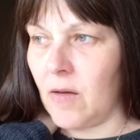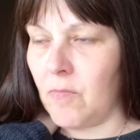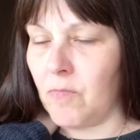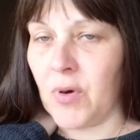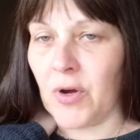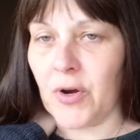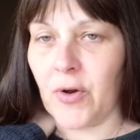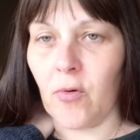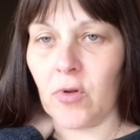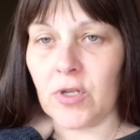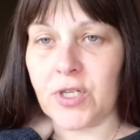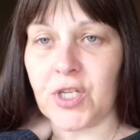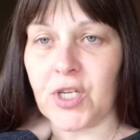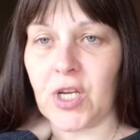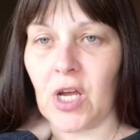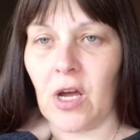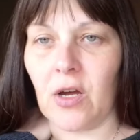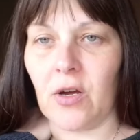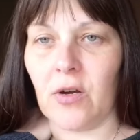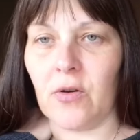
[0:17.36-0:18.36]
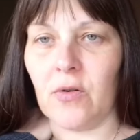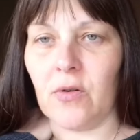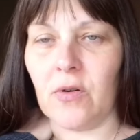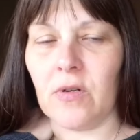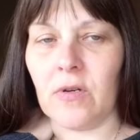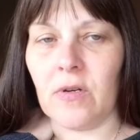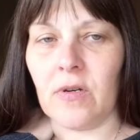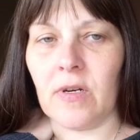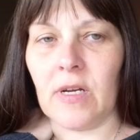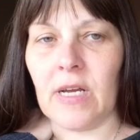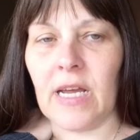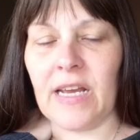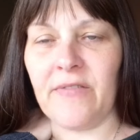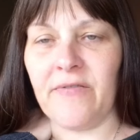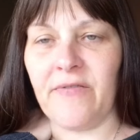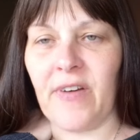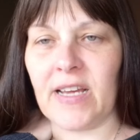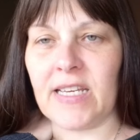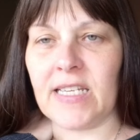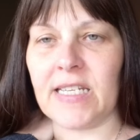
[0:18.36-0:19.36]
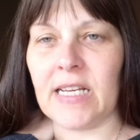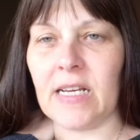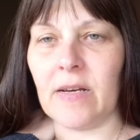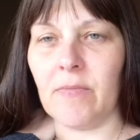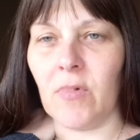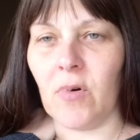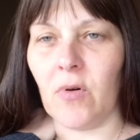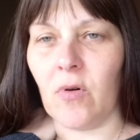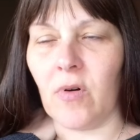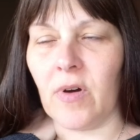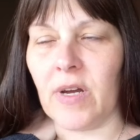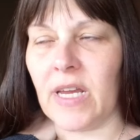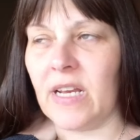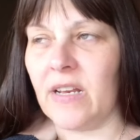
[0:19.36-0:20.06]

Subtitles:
but also investing more